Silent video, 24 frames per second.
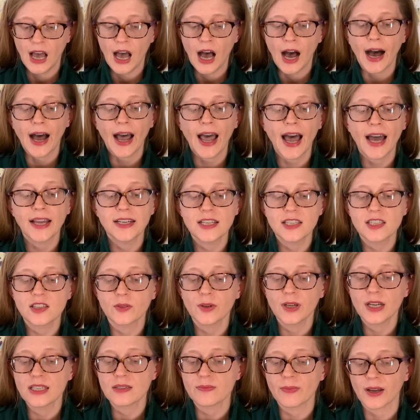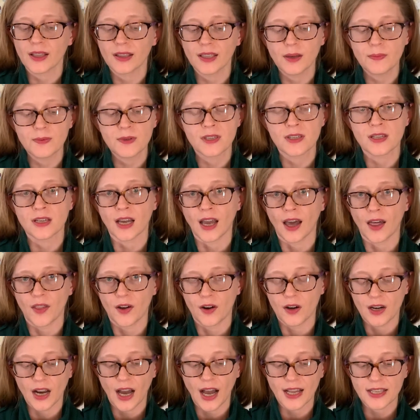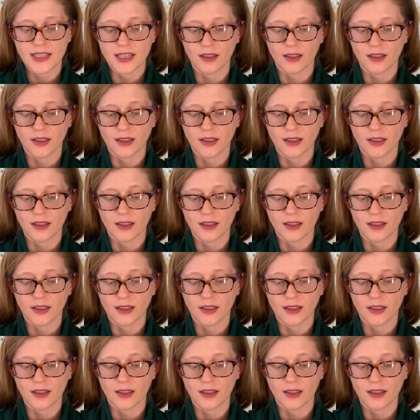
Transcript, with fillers: I had to squeeze my lips together not